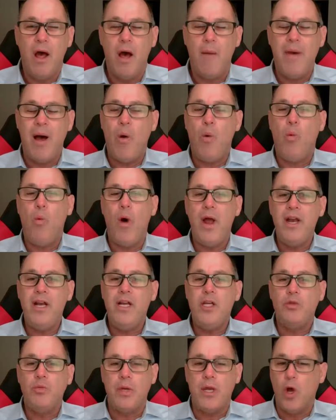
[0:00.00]
about what
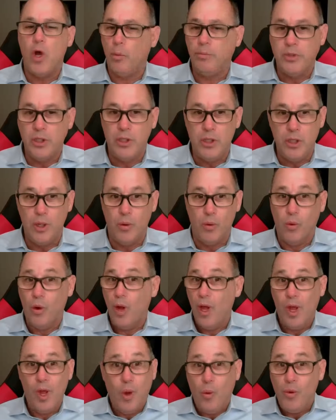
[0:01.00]
it is we hope to do,
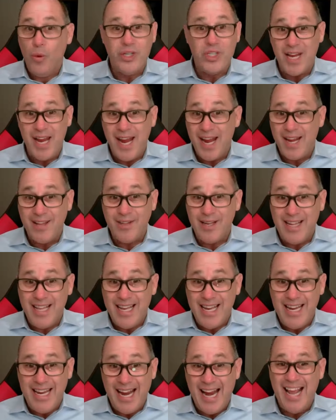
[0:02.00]
which
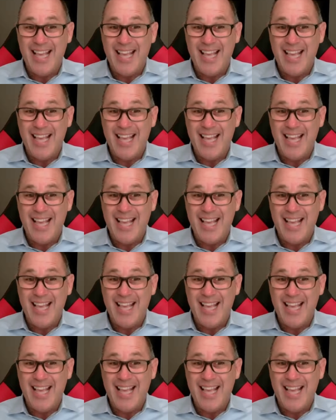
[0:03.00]
candidly